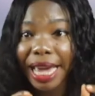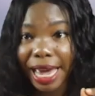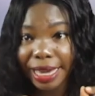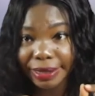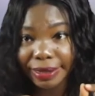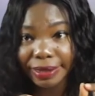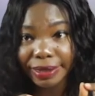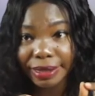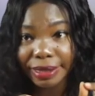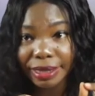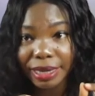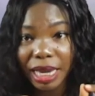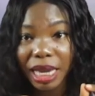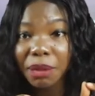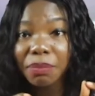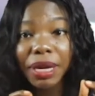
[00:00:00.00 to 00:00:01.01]
yes
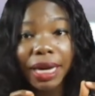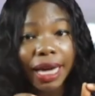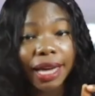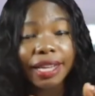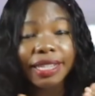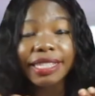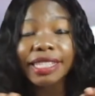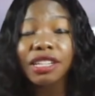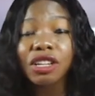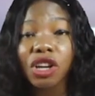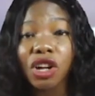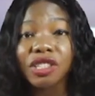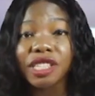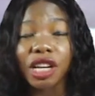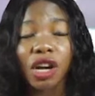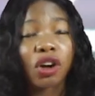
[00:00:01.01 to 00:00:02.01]
because they're
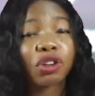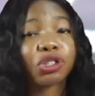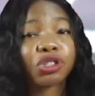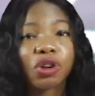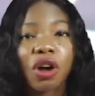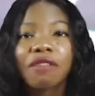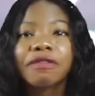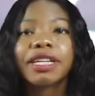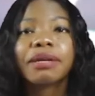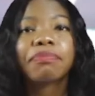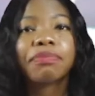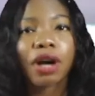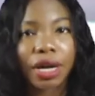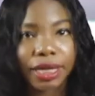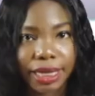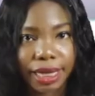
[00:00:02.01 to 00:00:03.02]
not in control of their
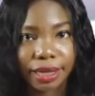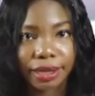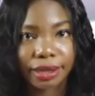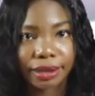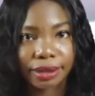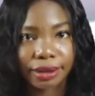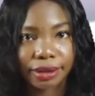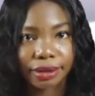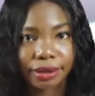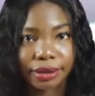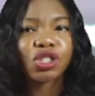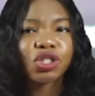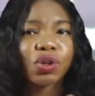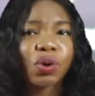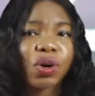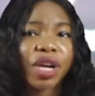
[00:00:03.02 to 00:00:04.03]
body.
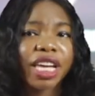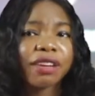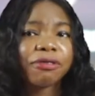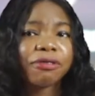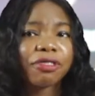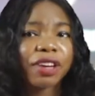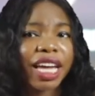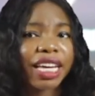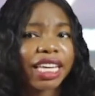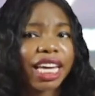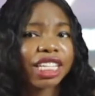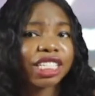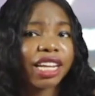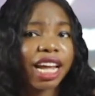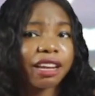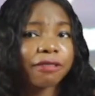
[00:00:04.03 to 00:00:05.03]
So if you
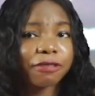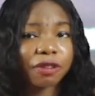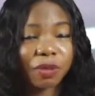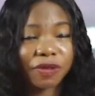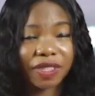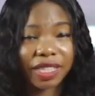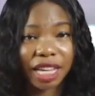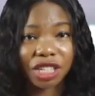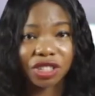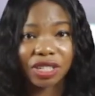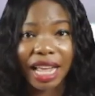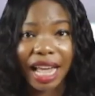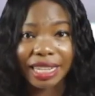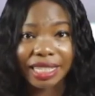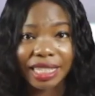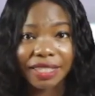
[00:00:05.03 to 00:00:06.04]
engage in any form of
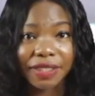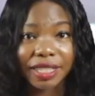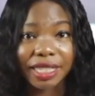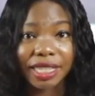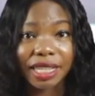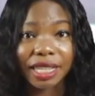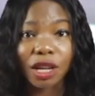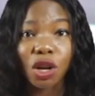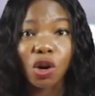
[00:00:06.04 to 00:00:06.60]
sexual activity